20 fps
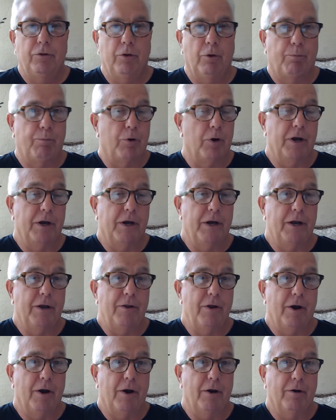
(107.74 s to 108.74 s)
They'll put it
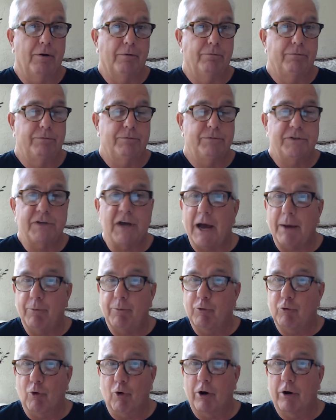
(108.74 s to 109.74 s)
in their
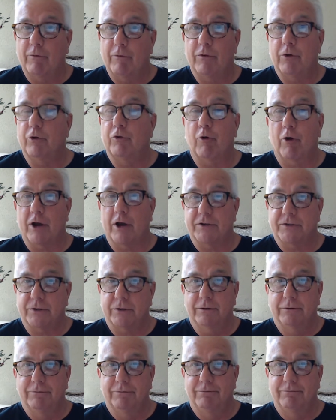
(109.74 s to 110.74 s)
top drawer of their
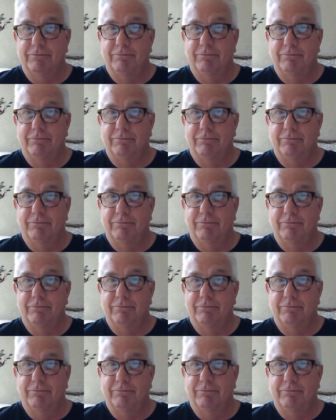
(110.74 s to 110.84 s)
dresser.